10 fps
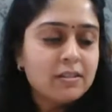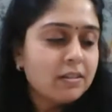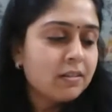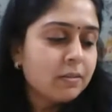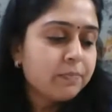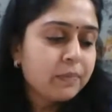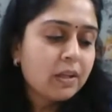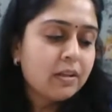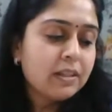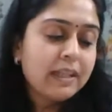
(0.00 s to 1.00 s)

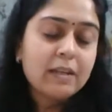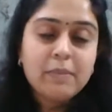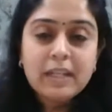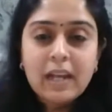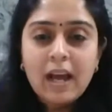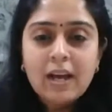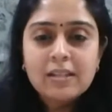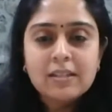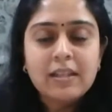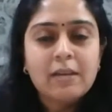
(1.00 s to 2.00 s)
they can be glass,
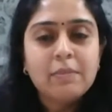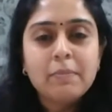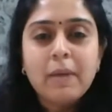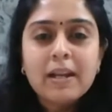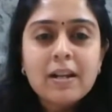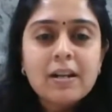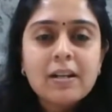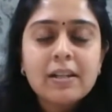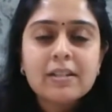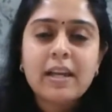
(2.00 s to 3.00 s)
it can be metal,
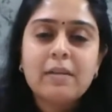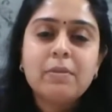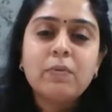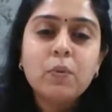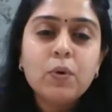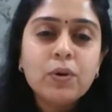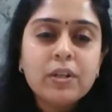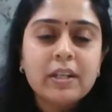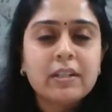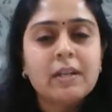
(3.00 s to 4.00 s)
it can be wood,
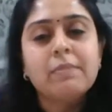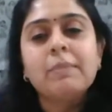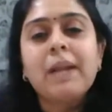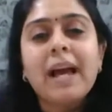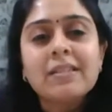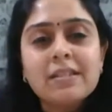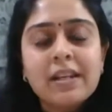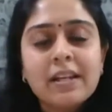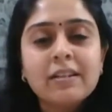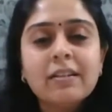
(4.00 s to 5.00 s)
it can be
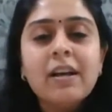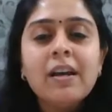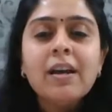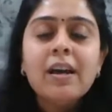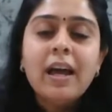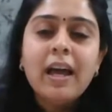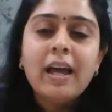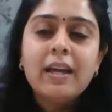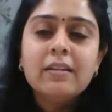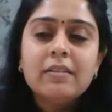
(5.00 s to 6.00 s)
plastic,
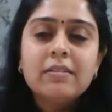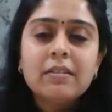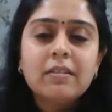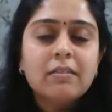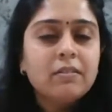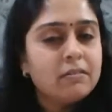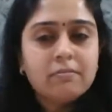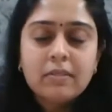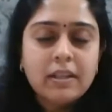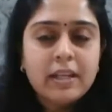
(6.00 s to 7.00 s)
and
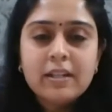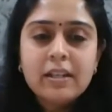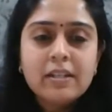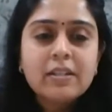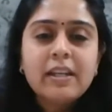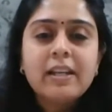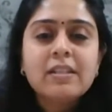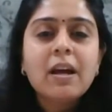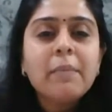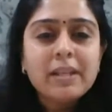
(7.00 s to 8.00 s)
it creates
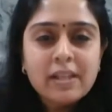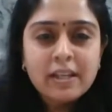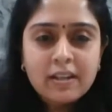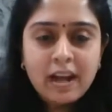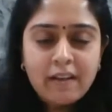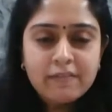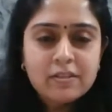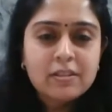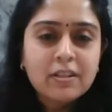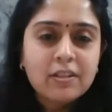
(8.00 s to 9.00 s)
amazing
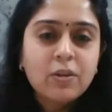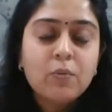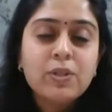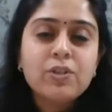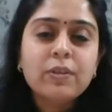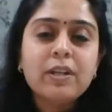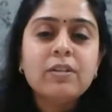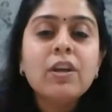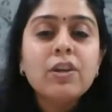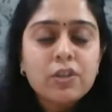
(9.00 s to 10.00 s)
crafts, which you
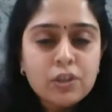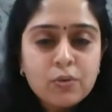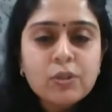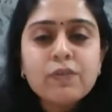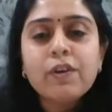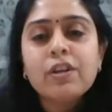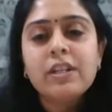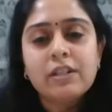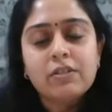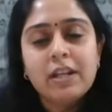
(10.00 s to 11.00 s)
can use for your
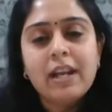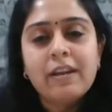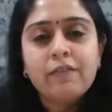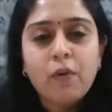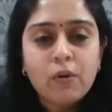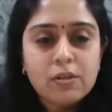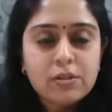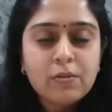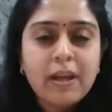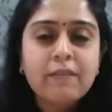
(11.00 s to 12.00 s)
day-to-day life
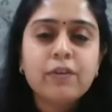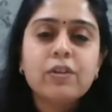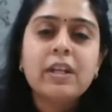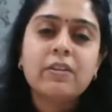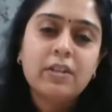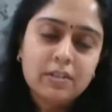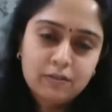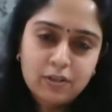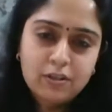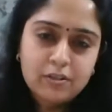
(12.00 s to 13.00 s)
also and for your
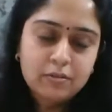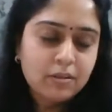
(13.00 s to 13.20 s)
decorators also.